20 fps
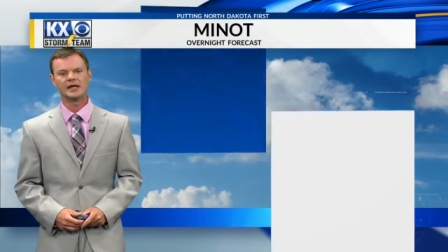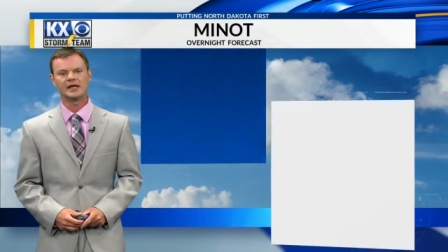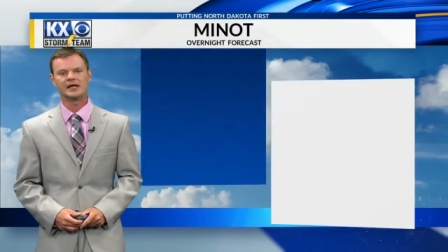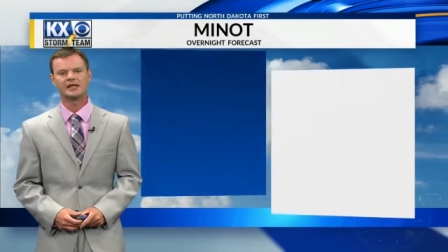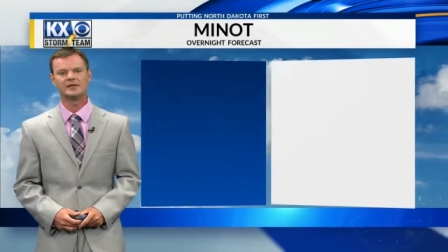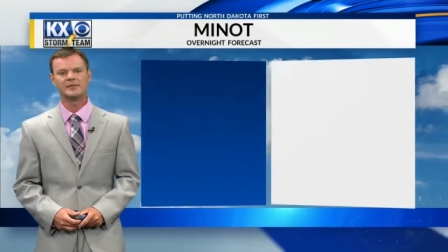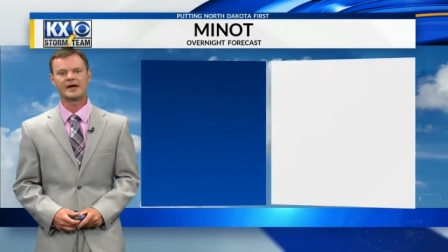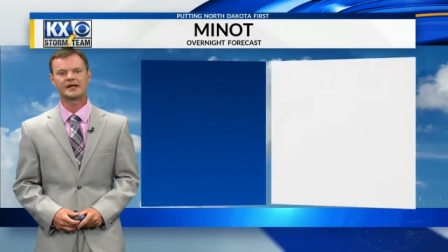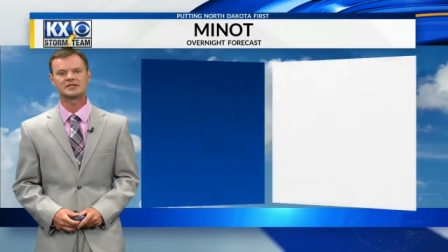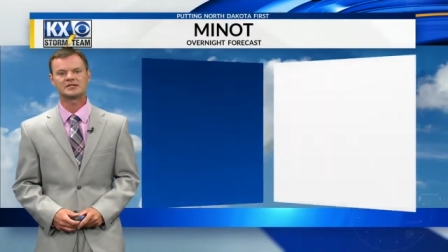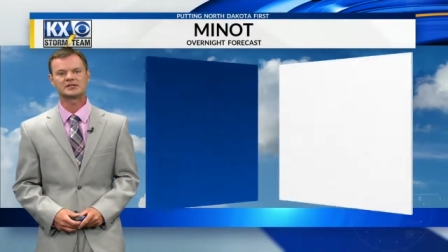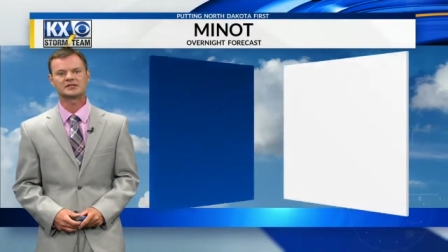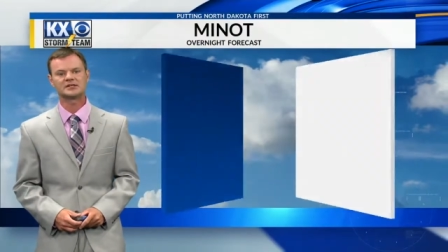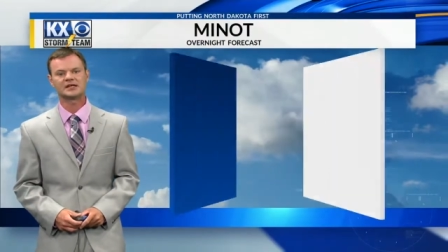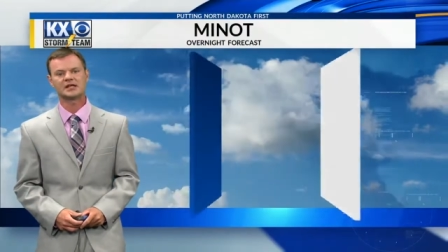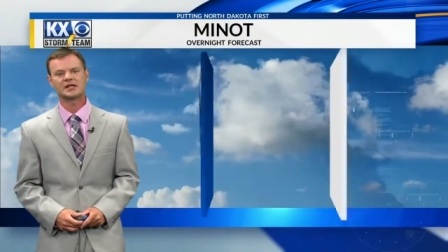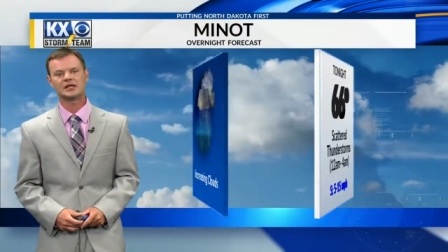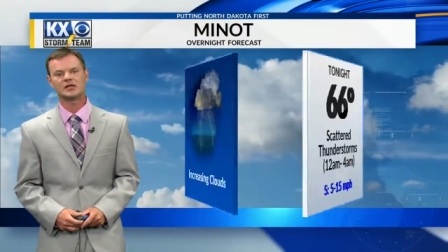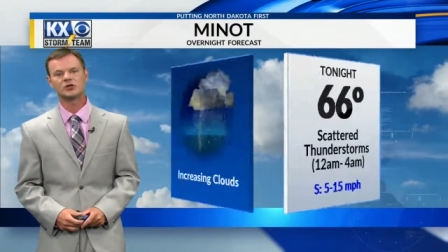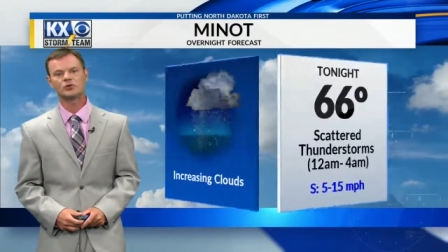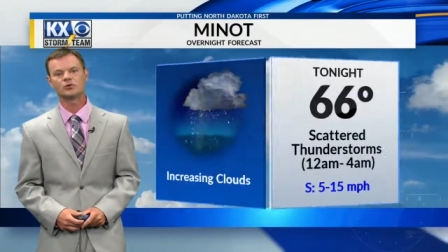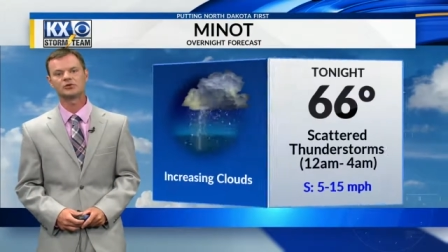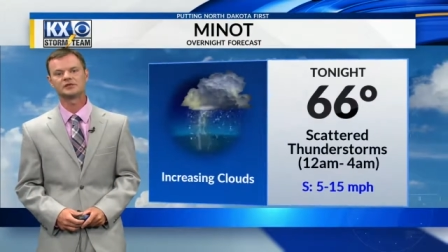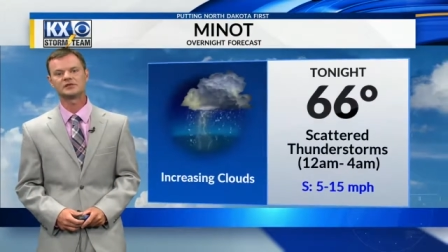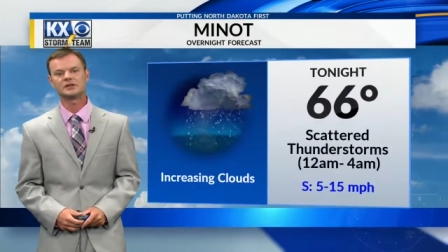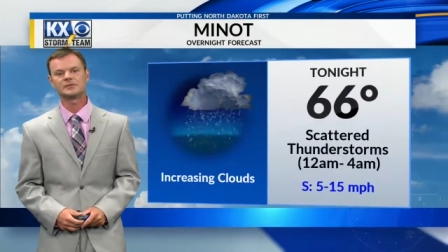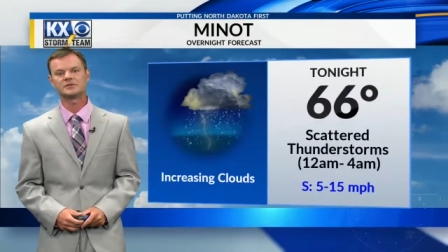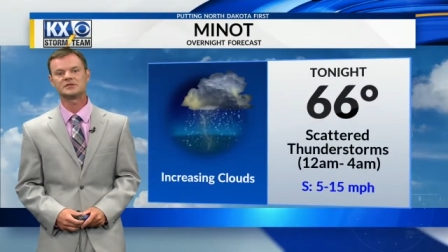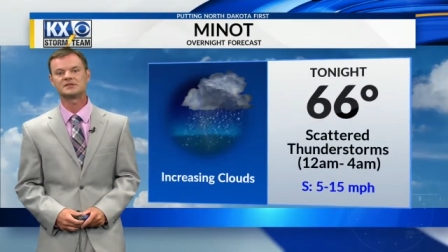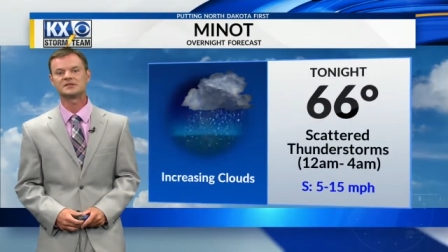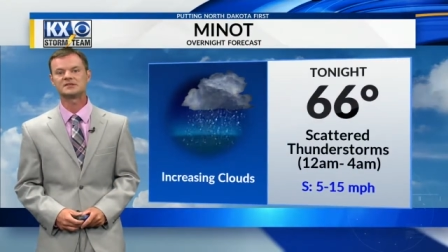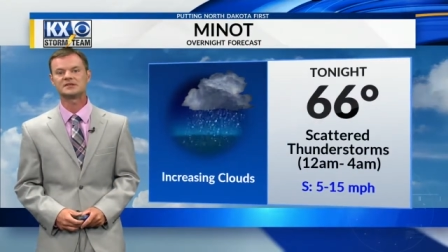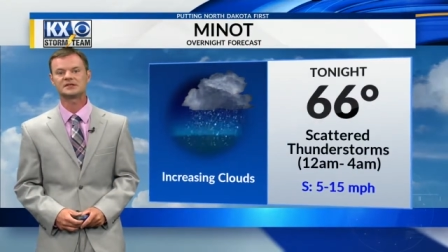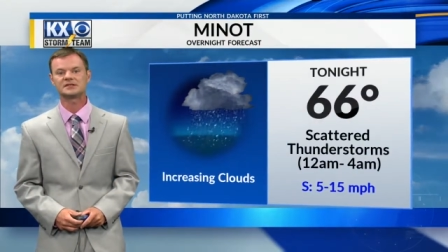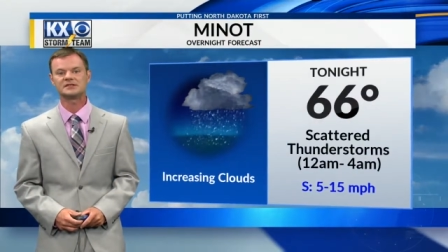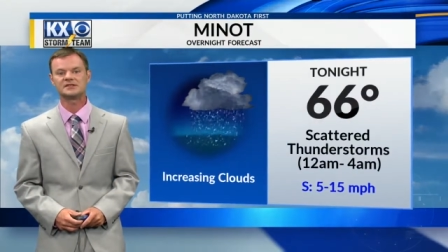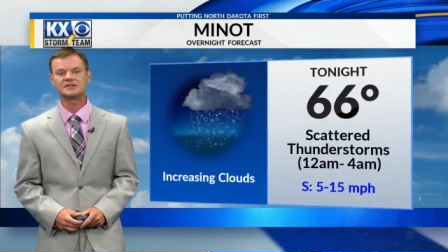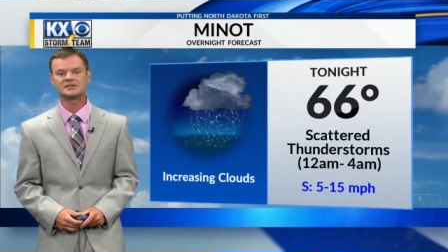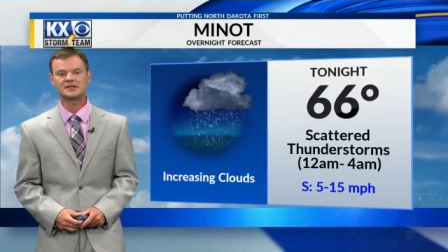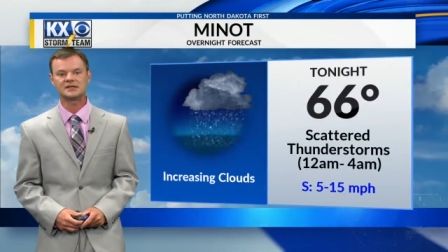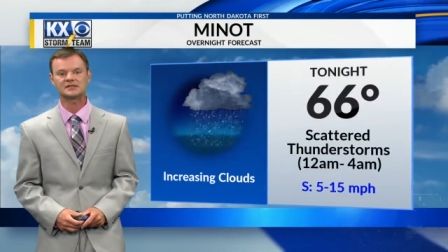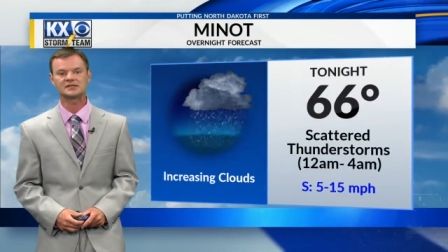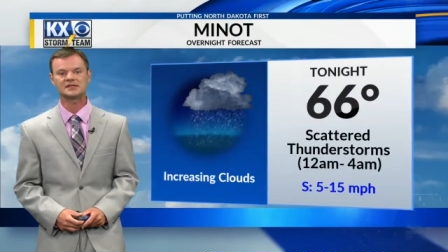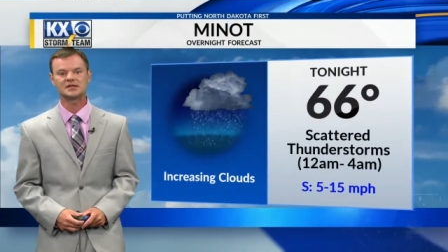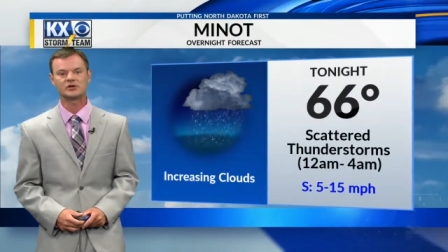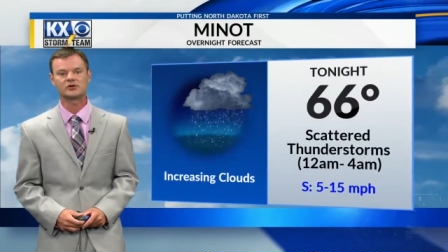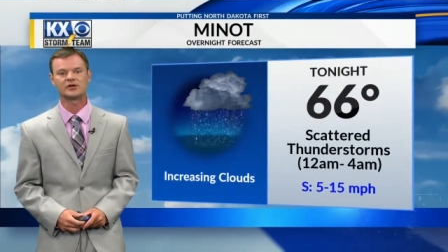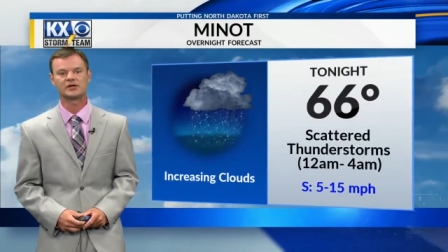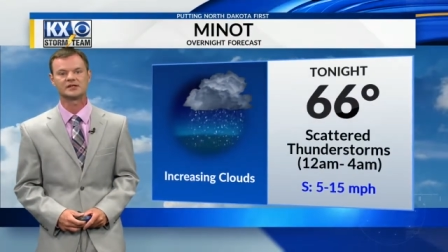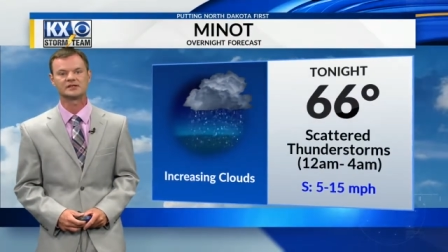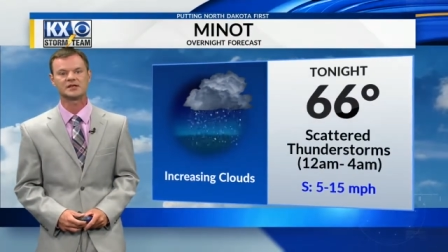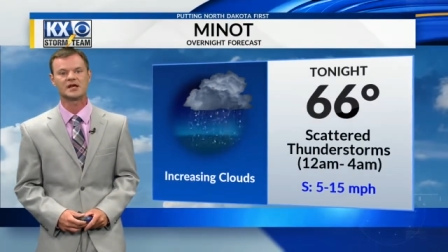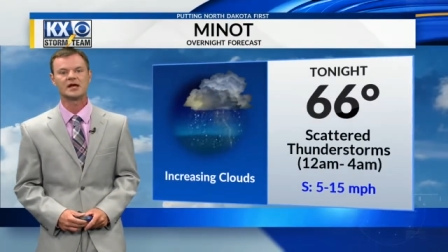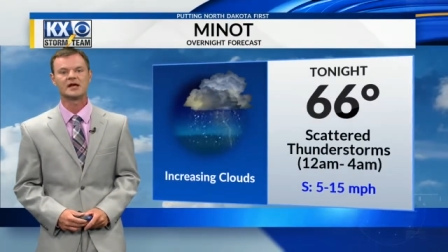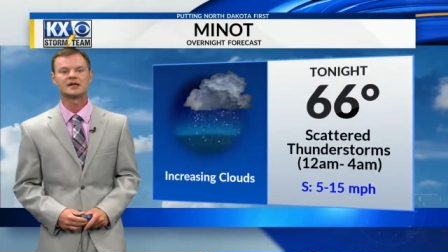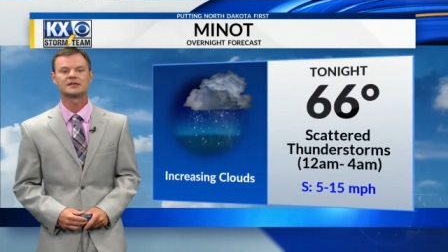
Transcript: In the Magic City, you will dip to 66 degrees.